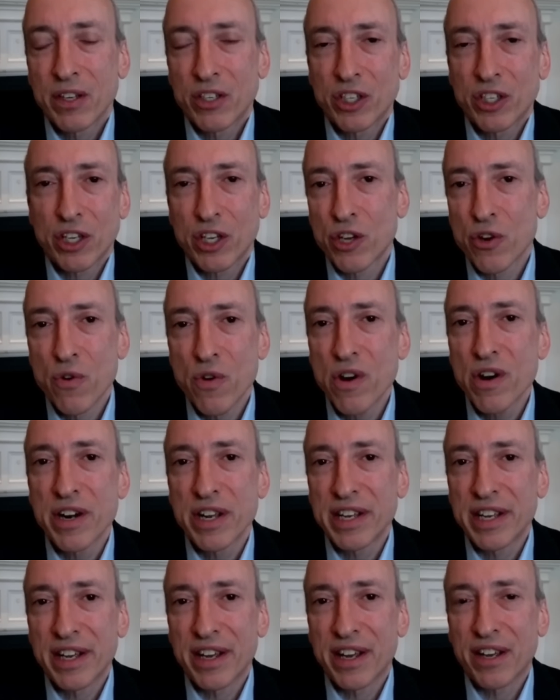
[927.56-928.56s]
a
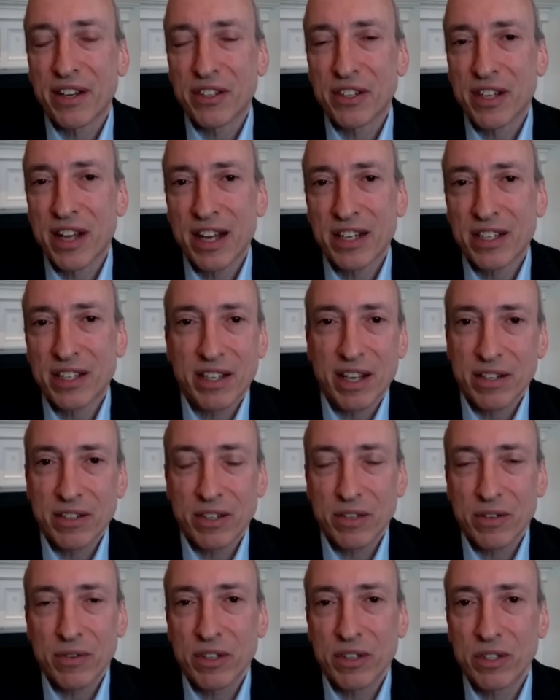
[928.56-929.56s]
security is. That's
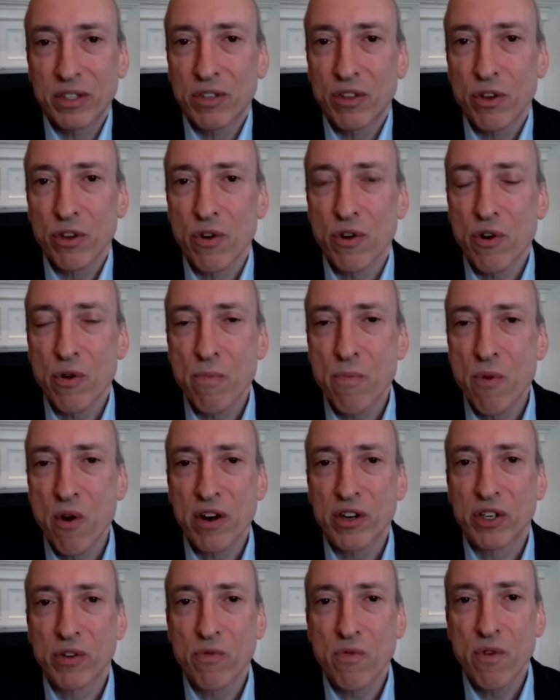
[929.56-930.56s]
as Thurgood
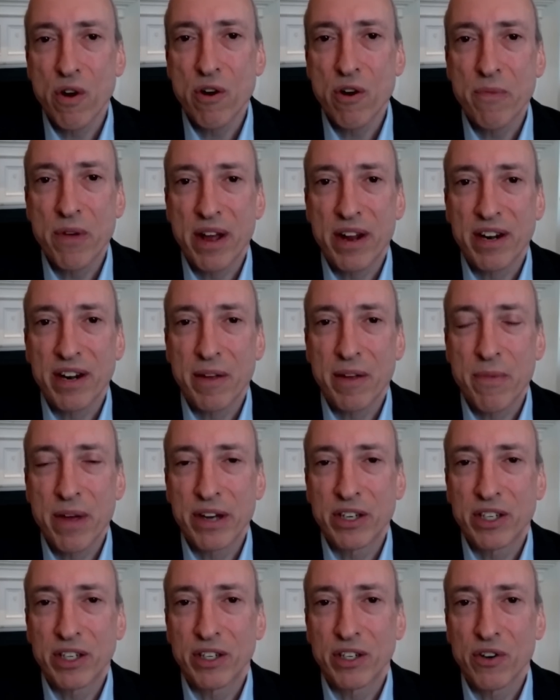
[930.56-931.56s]
Marshall wrote about and I
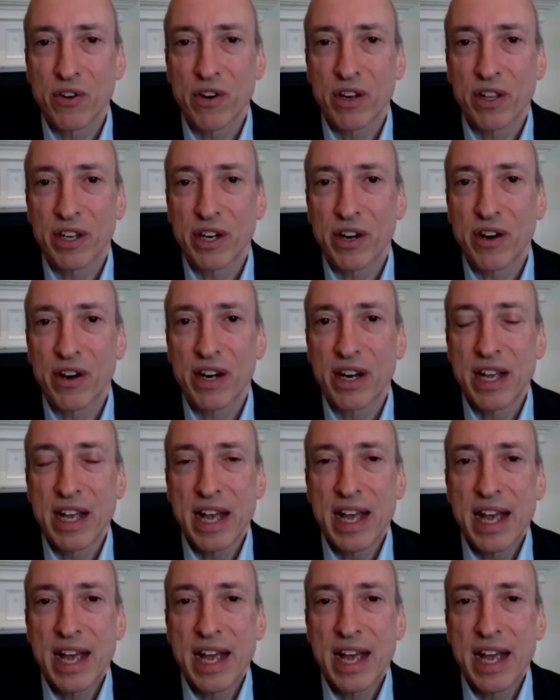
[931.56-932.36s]
mentioned earlier.